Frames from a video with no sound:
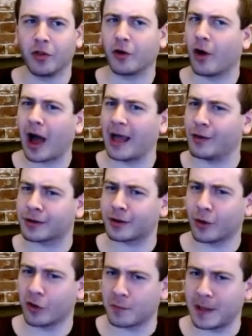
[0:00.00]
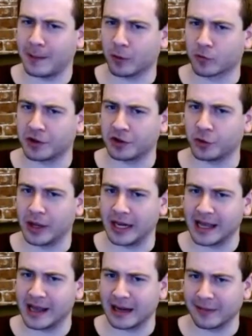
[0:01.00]
I look at all the people
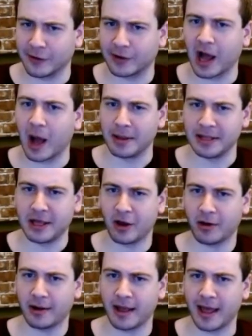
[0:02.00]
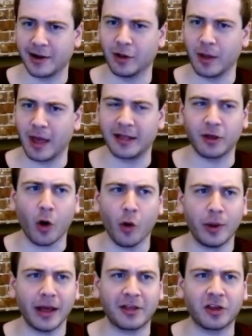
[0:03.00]
retweeting it and their commentary, and
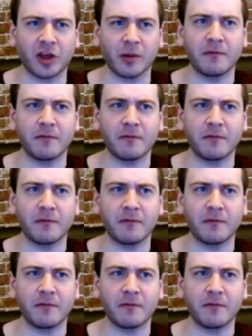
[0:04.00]
it's some